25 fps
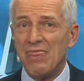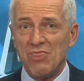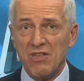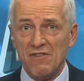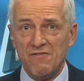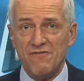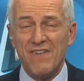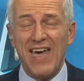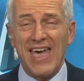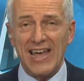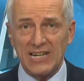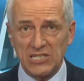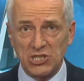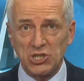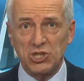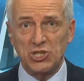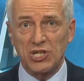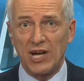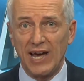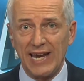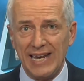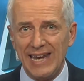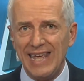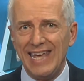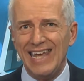the
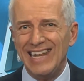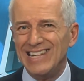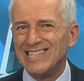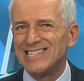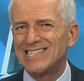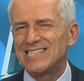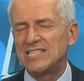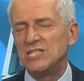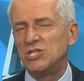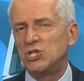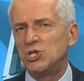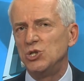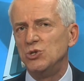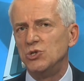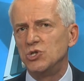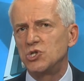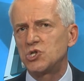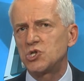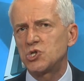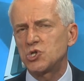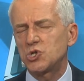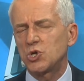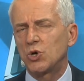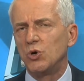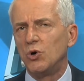Werthstein Institute
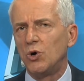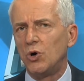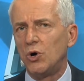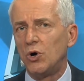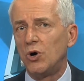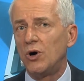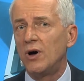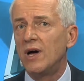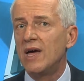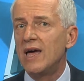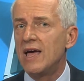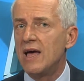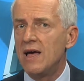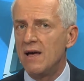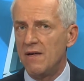score,